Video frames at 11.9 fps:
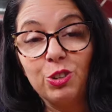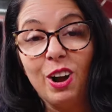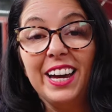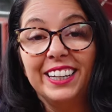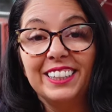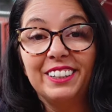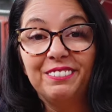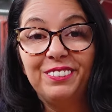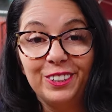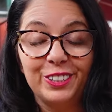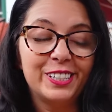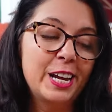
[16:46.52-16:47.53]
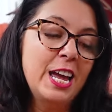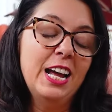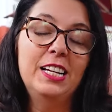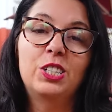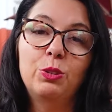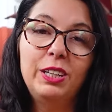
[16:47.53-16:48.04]
try it first.
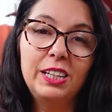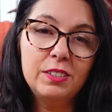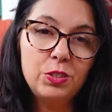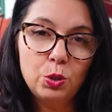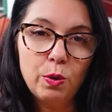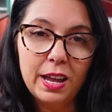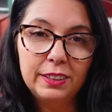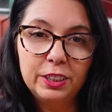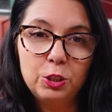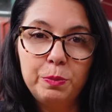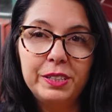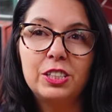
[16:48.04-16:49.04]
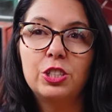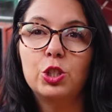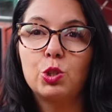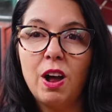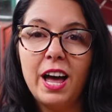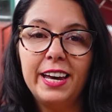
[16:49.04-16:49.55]
And so he gives you a little bit to
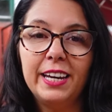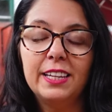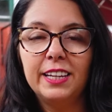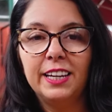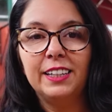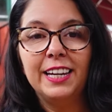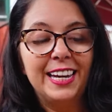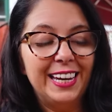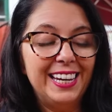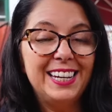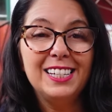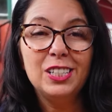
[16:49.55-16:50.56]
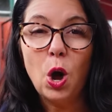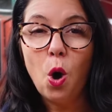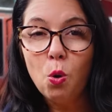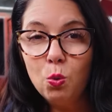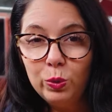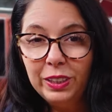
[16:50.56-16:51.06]
try, and then it is
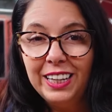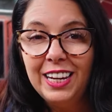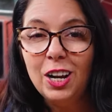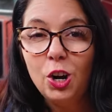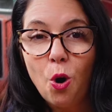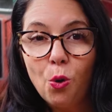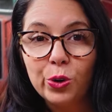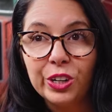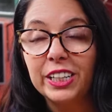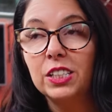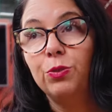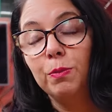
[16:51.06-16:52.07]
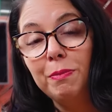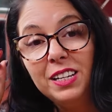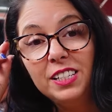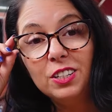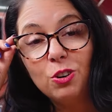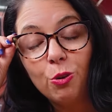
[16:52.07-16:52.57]
only corn. It's
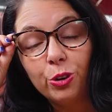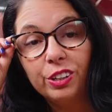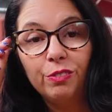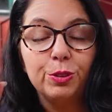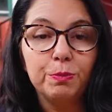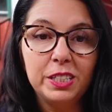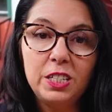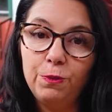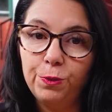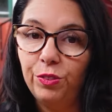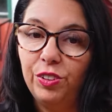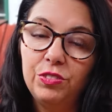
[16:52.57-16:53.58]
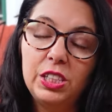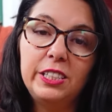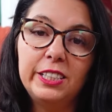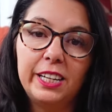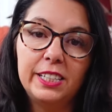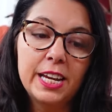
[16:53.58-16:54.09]
fermented corn, fermented for 15
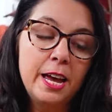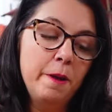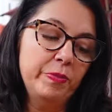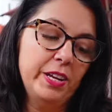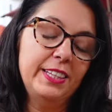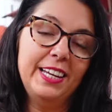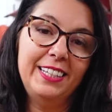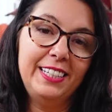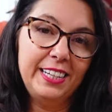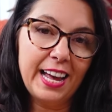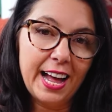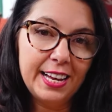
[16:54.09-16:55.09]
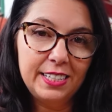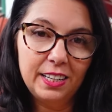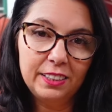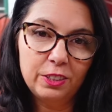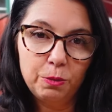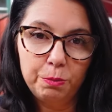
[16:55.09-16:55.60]
days. And then he adds a
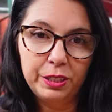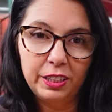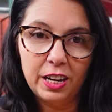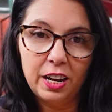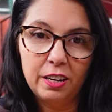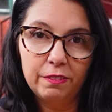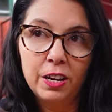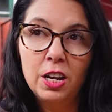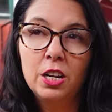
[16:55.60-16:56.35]
little bit of